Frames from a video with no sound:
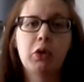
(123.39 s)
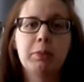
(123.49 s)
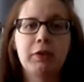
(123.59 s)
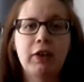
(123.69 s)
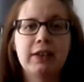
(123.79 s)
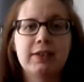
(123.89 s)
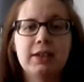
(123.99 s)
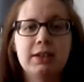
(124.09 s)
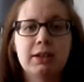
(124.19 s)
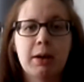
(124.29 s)
I hope you
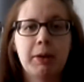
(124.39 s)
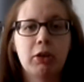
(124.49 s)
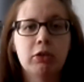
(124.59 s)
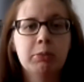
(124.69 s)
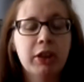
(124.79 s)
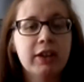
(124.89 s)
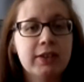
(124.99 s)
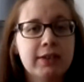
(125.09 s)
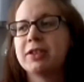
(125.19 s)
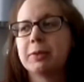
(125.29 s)
fancy coming along with
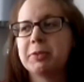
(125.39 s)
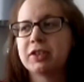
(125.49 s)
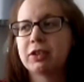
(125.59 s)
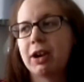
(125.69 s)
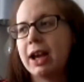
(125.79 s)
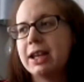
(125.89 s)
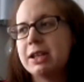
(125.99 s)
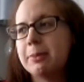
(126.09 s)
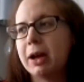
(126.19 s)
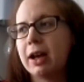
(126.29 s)
us.
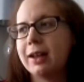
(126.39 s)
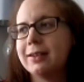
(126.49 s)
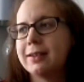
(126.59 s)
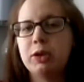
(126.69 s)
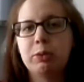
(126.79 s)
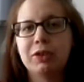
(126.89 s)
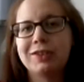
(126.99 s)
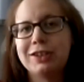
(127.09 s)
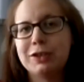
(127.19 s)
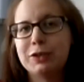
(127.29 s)
Subscribe and we will
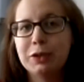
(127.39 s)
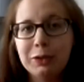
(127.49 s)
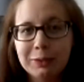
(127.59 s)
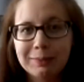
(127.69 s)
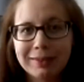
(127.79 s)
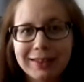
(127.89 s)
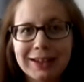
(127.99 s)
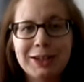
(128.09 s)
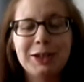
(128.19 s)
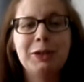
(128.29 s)
see you soon.
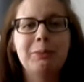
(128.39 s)
Thank you.